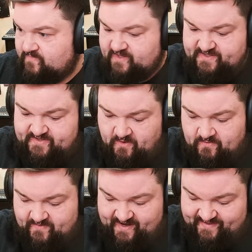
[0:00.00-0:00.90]
Soul
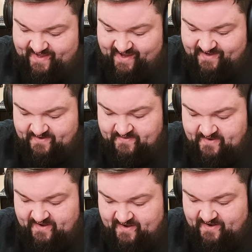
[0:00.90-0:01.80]
Ring, thank you.
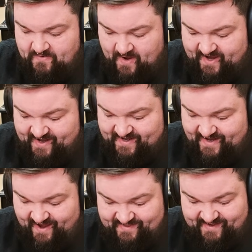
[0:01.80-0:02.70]
Why could I
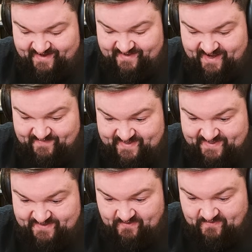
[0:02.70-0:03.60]
not think of the name of
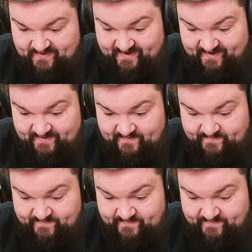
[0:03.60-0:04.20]
Soul Ring?